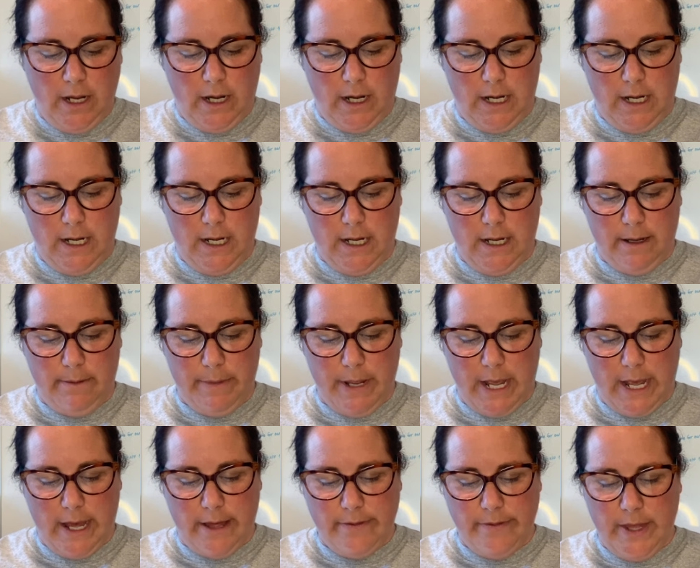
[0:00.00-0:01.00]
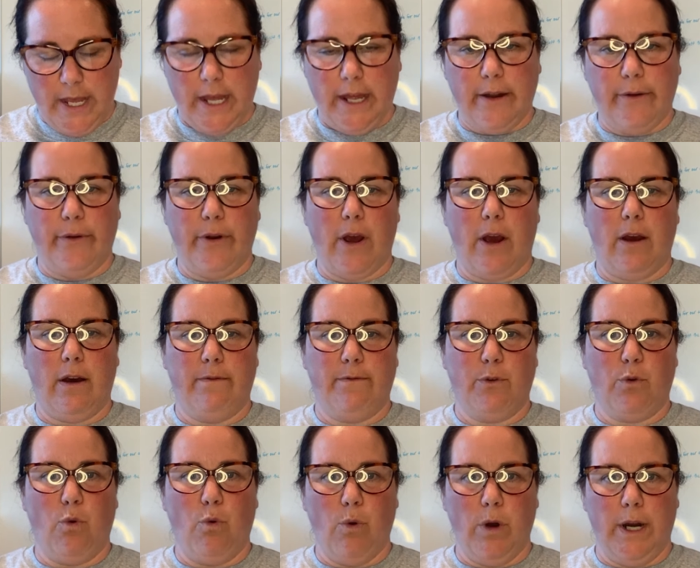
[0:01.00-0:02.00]
And then, of
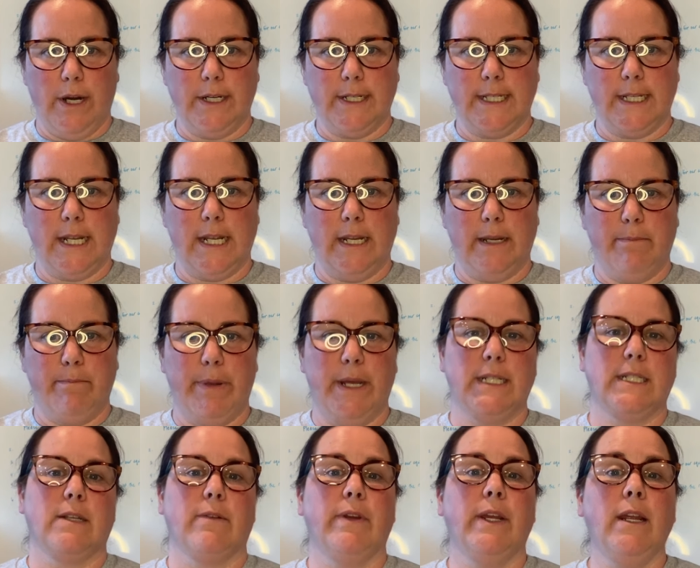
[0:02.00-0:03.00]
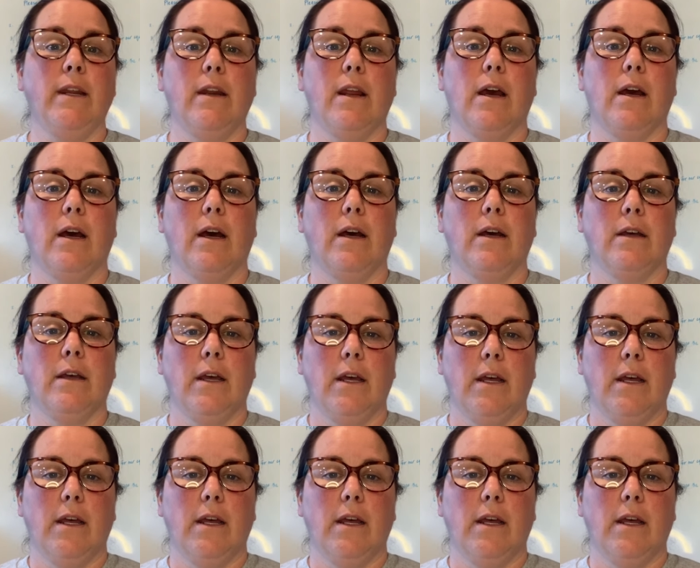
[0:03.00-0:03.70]
course, in Pennsylvania,